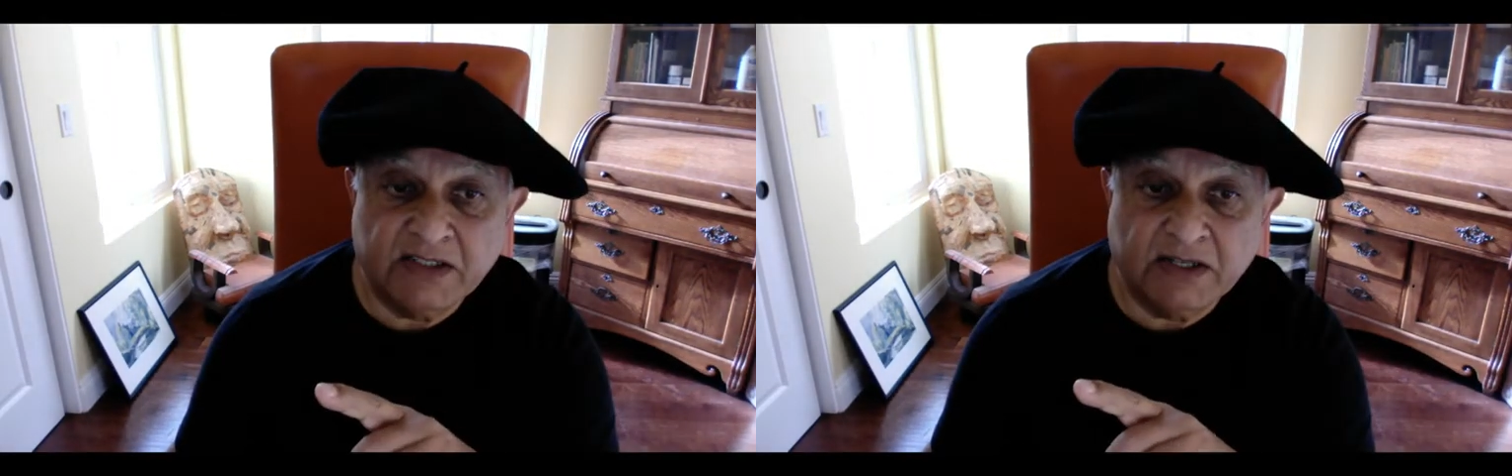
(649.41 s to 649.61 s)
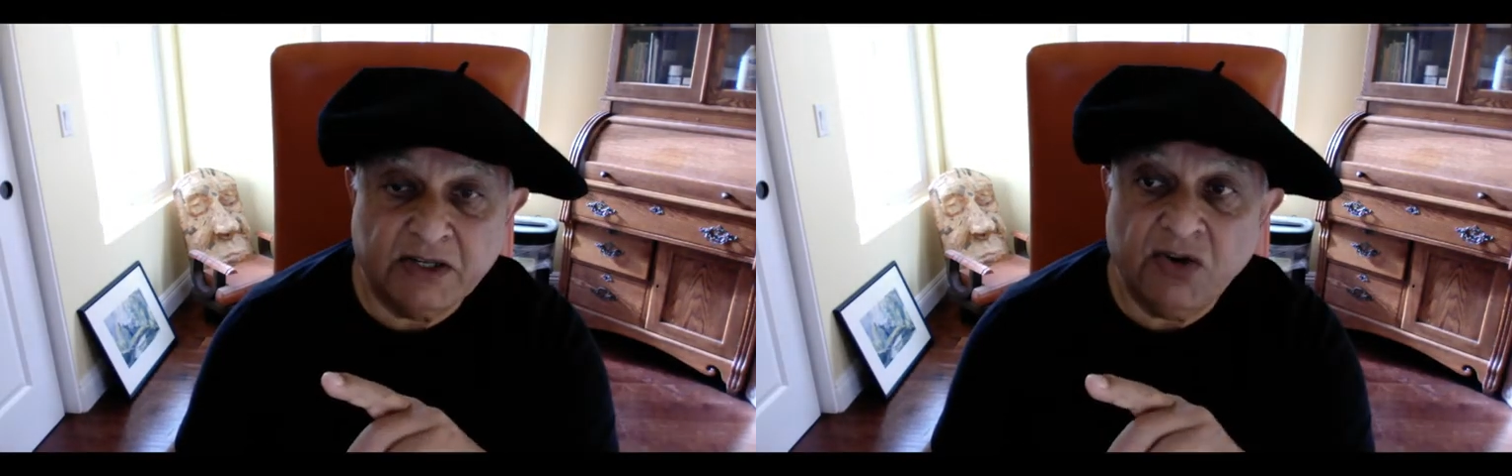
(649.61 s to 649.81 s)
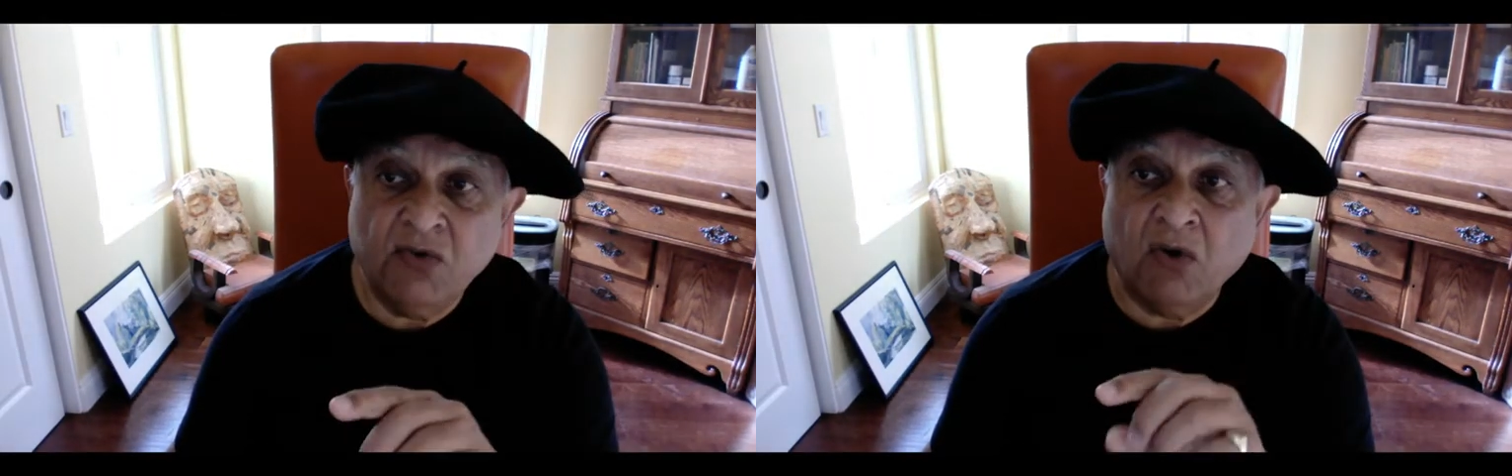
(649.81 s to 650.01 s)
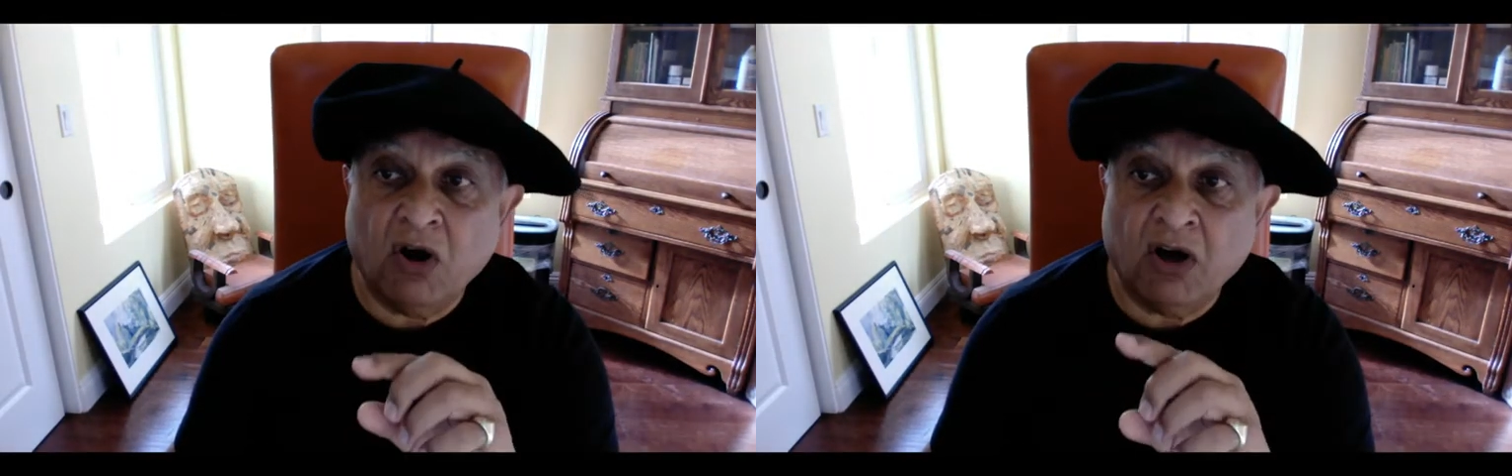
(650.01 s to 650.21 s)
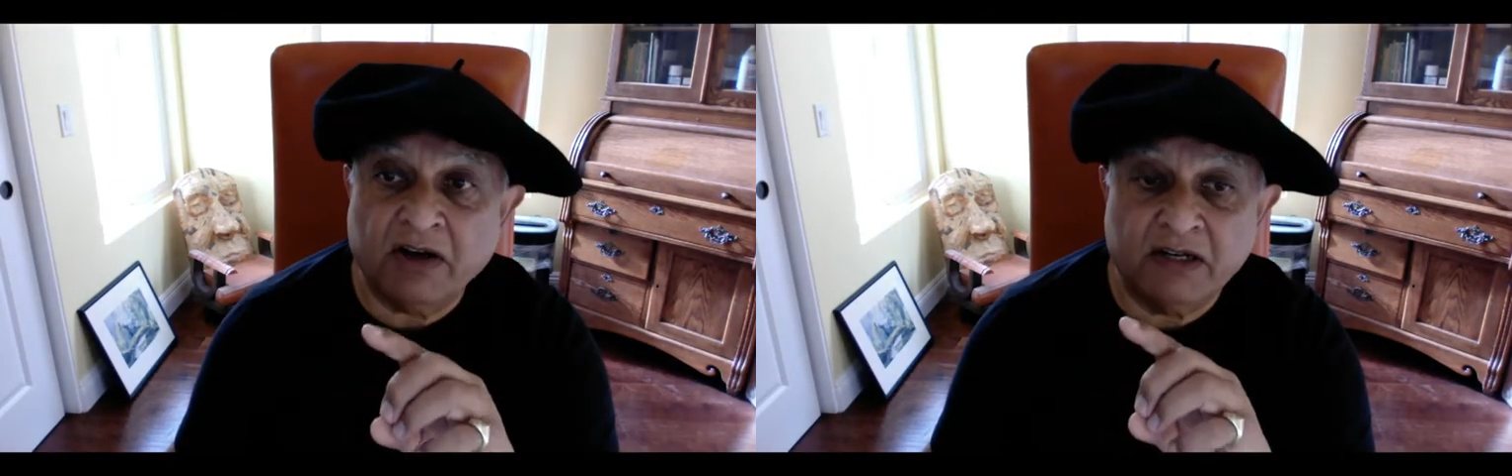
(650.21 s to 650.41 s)
the new
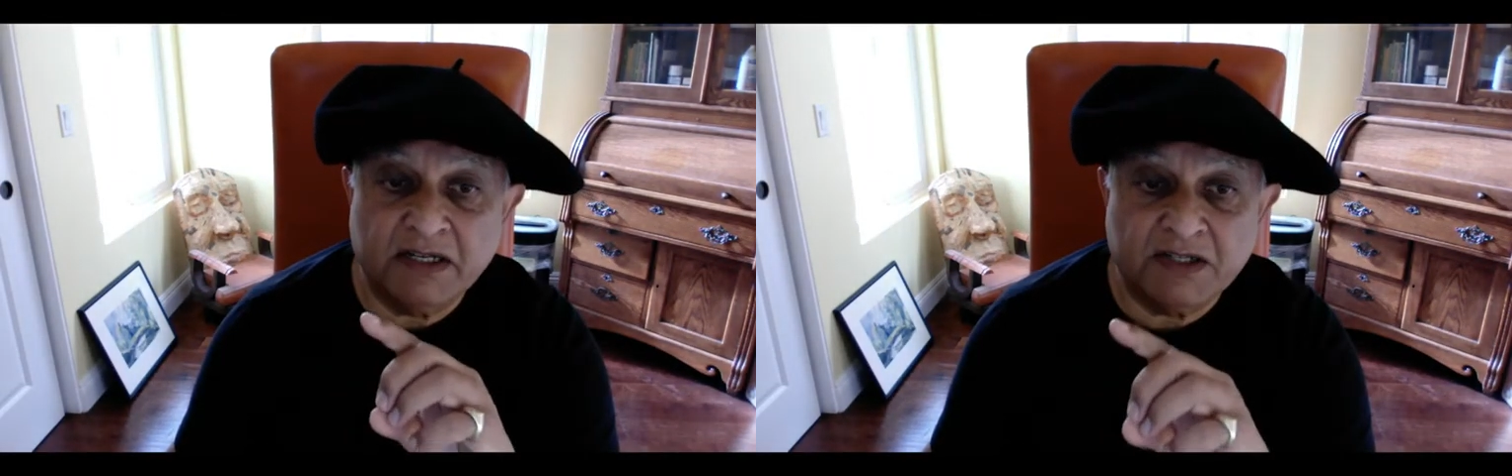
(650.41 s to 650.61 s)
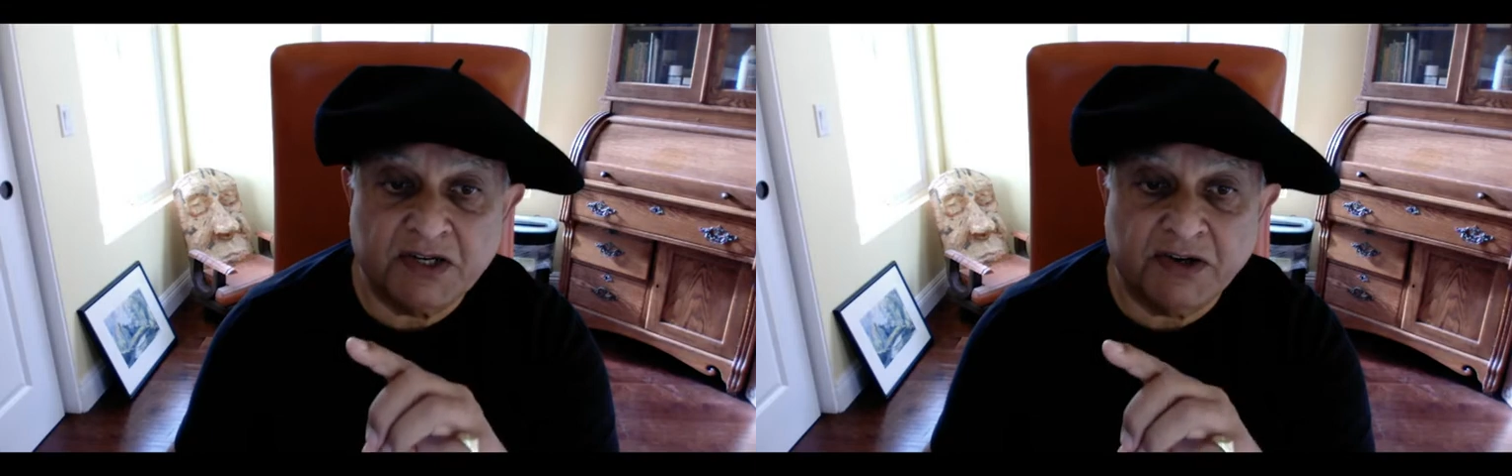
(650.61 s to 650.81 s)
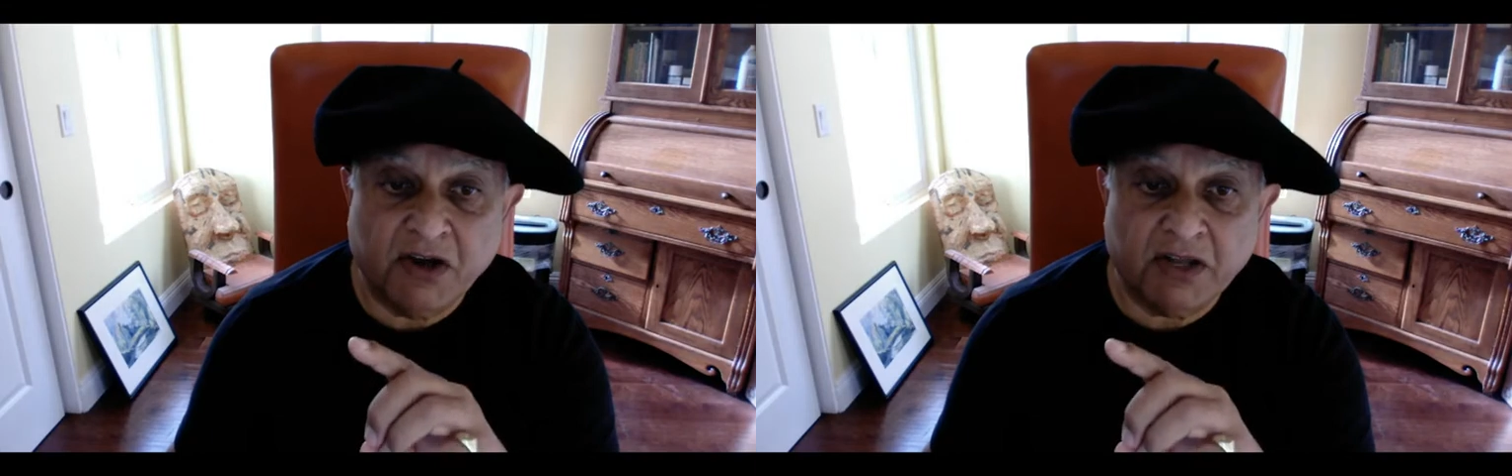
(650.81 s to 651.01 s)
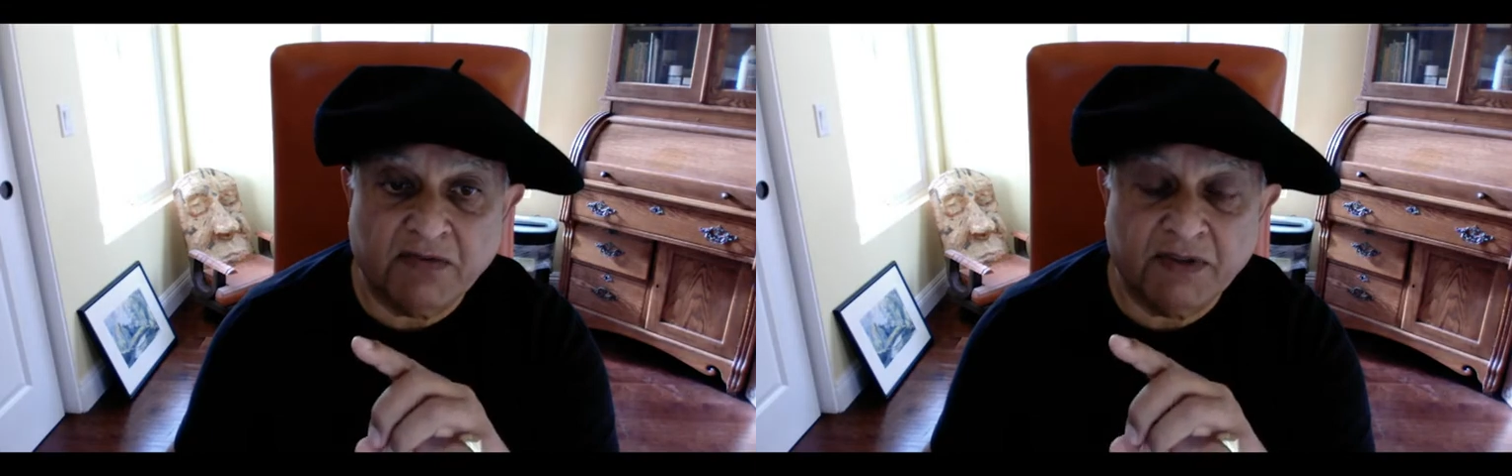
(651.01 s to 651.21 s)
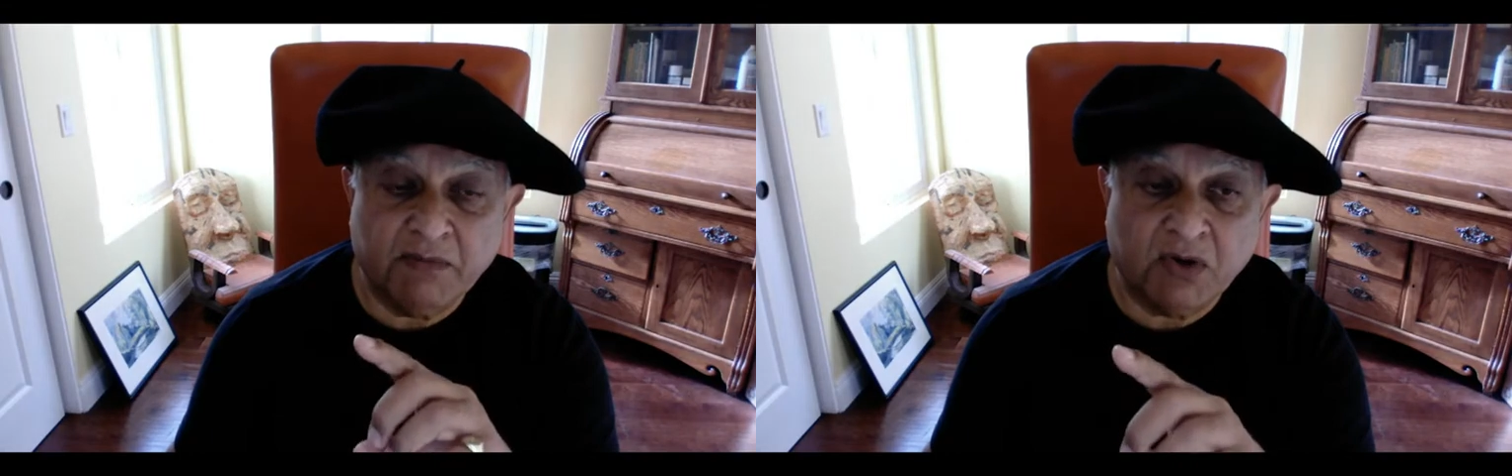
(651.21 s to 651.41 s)
oral
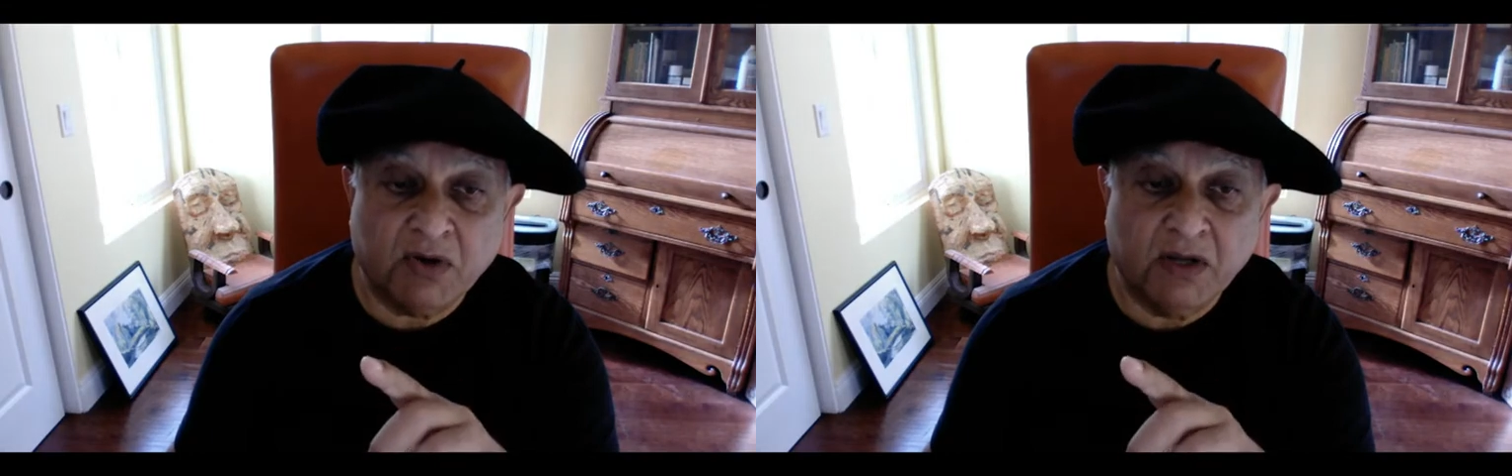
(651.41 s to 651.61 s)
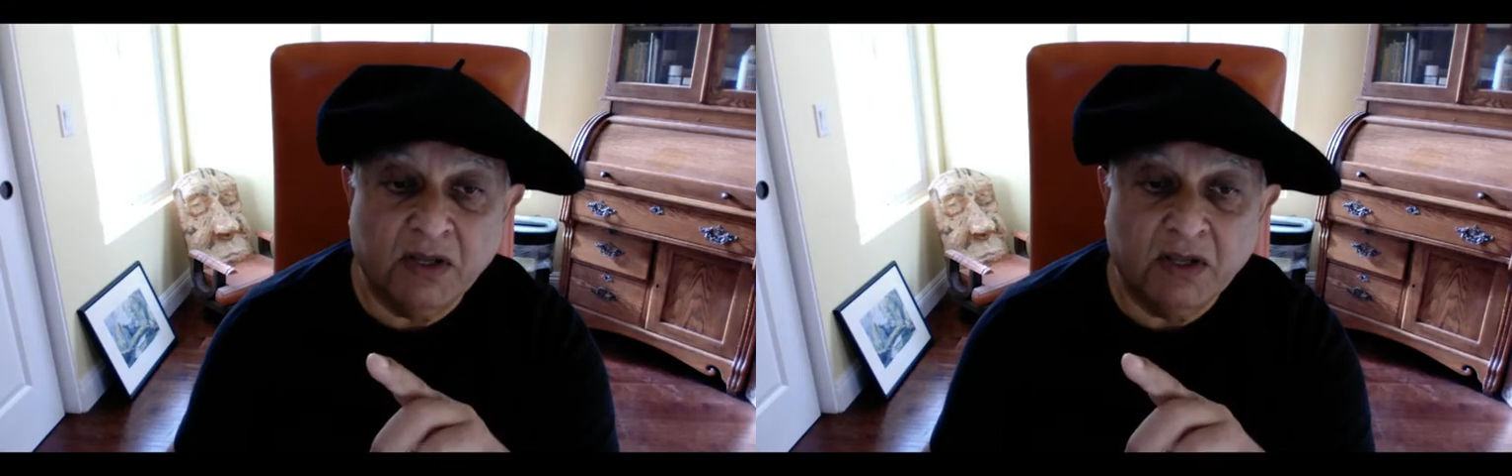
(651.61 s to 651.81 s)
historiography book